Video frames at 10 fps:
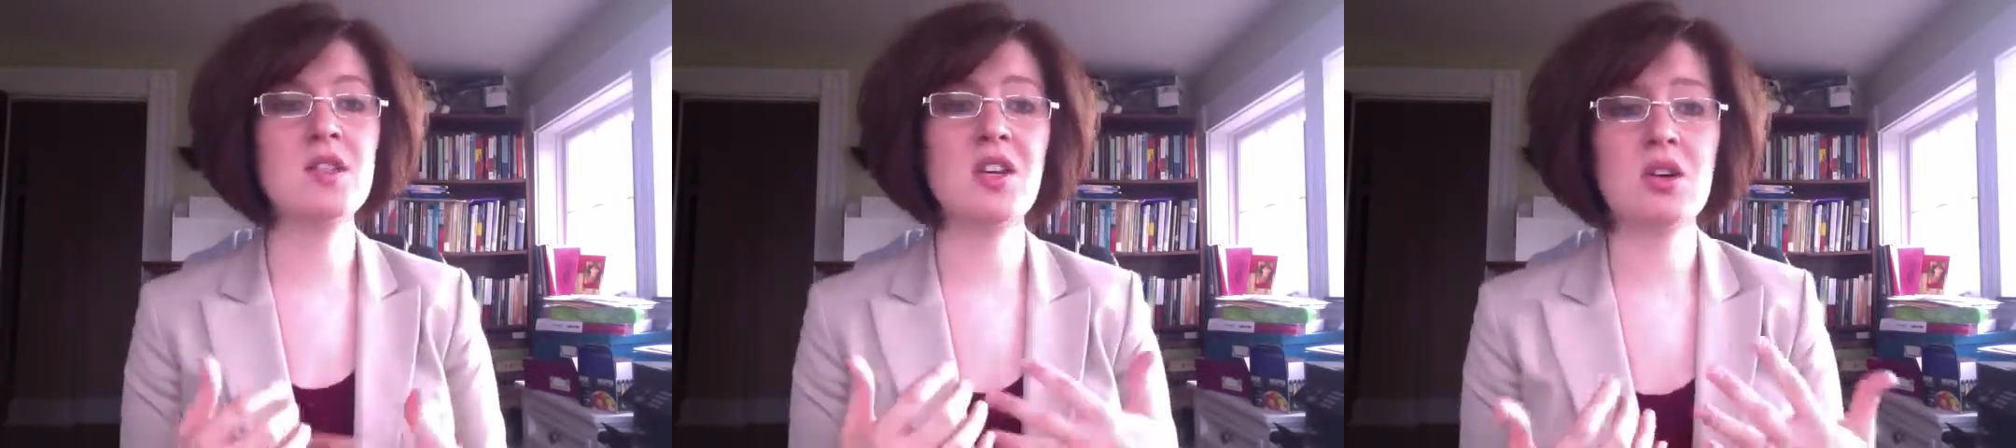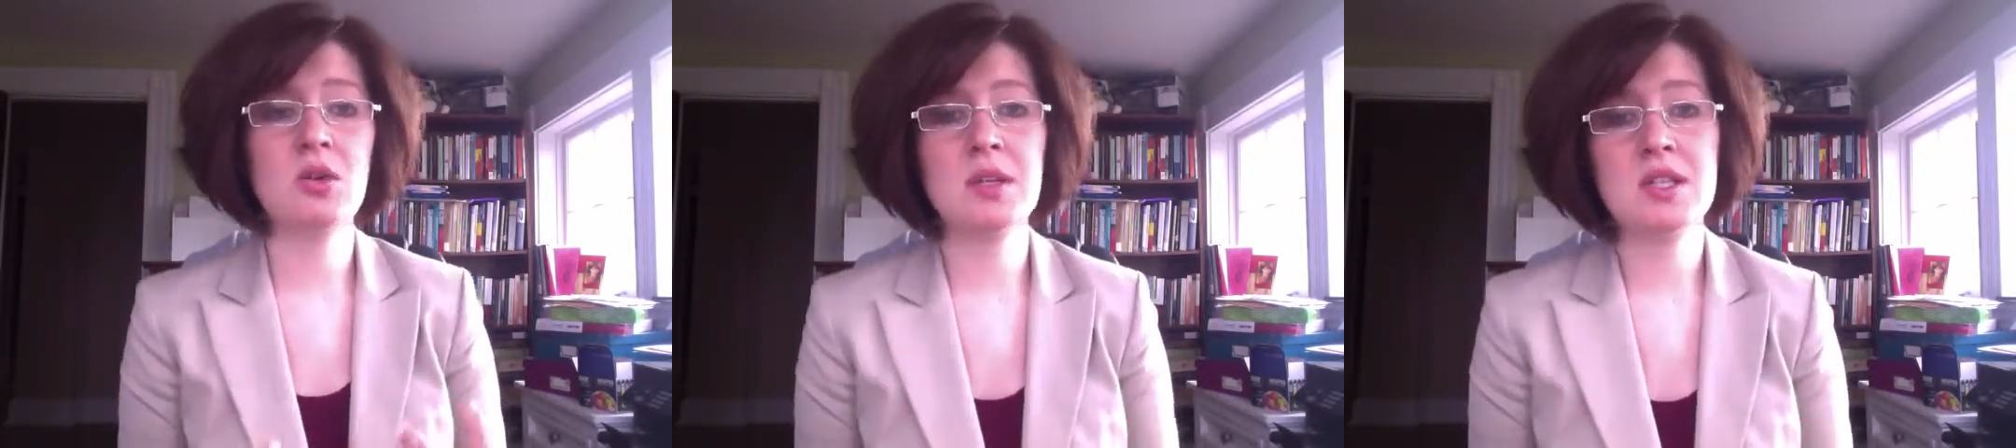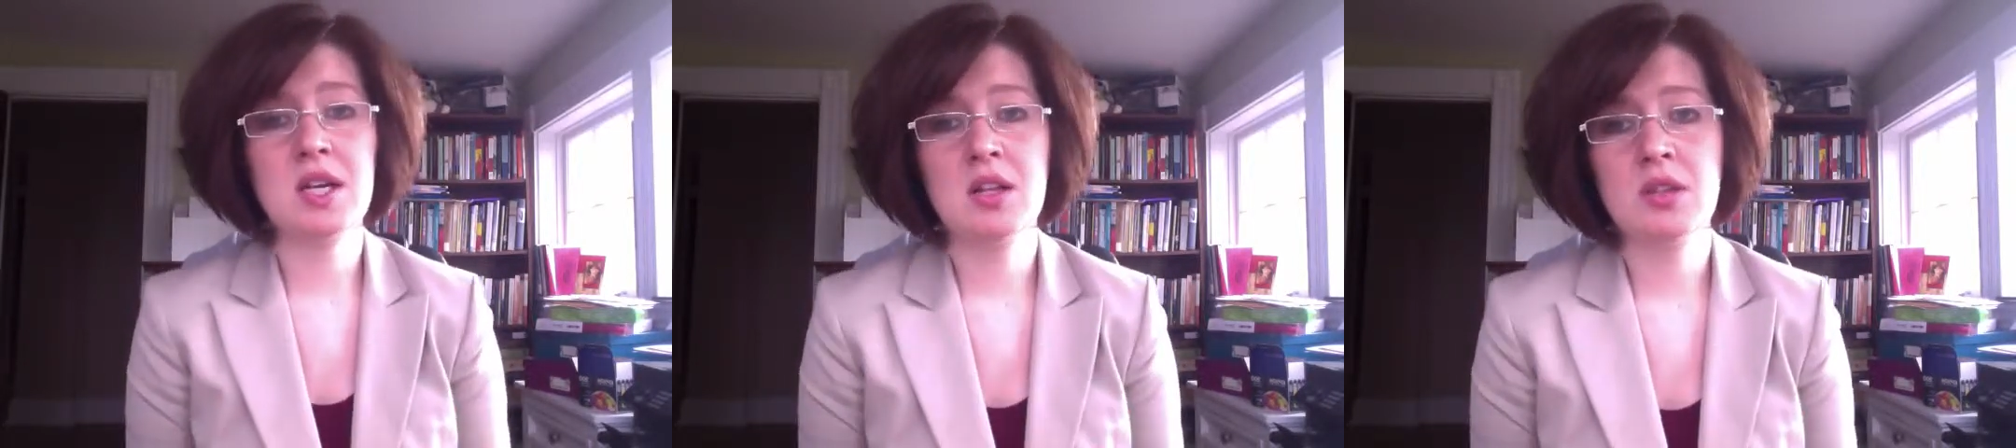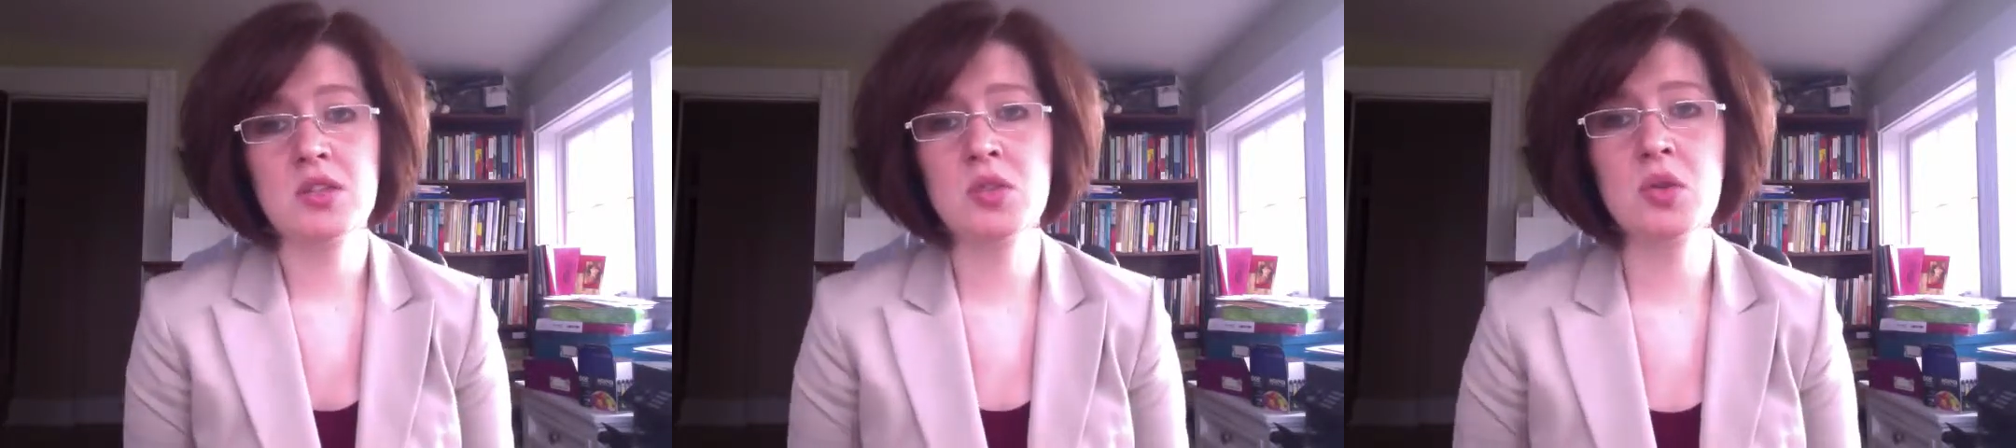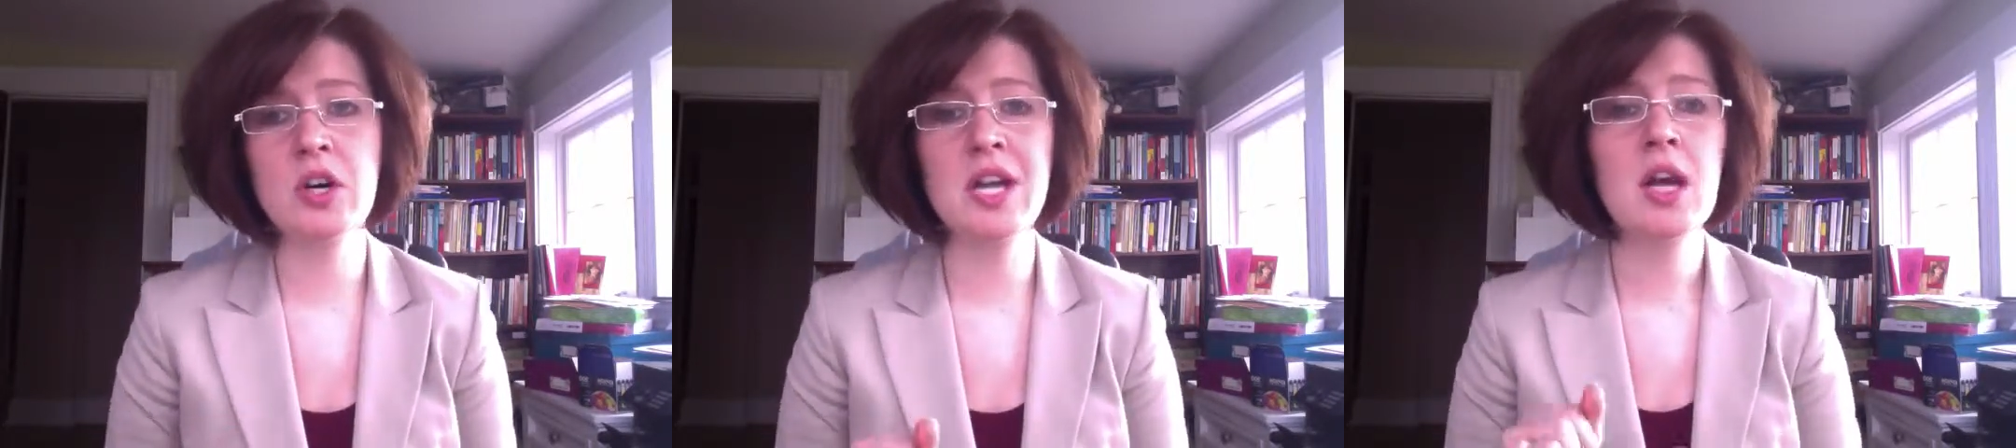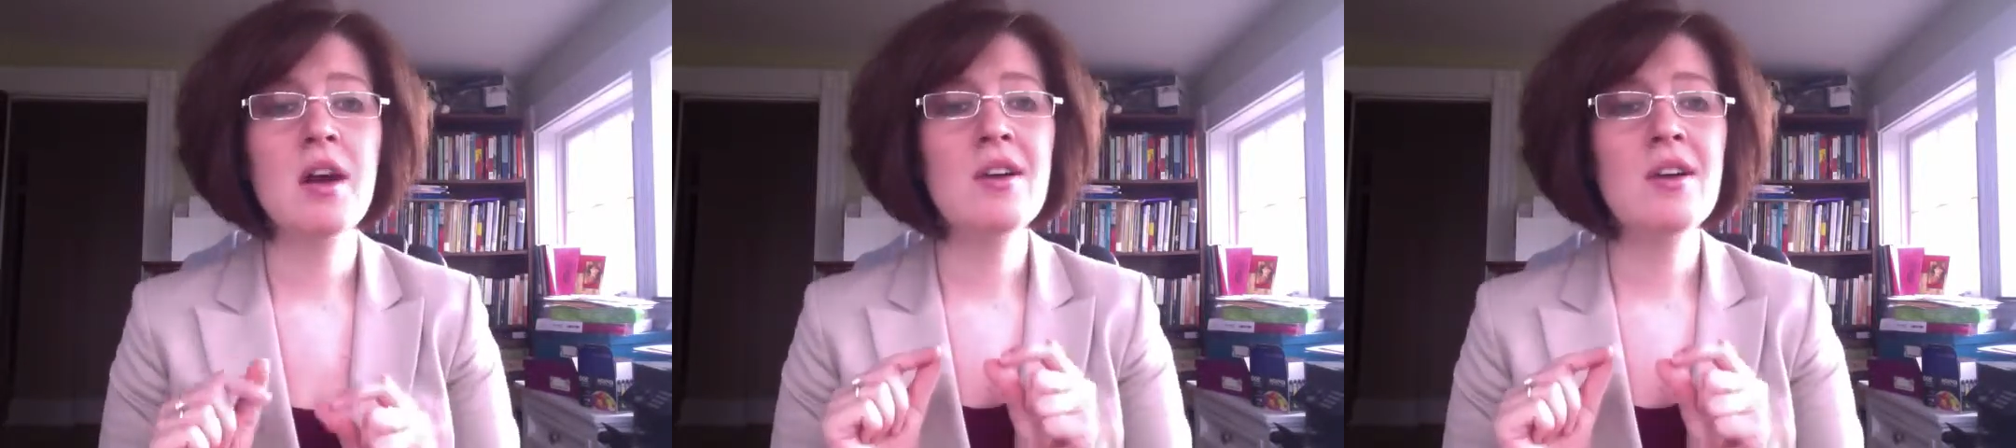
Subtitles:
that you're going to tell a story,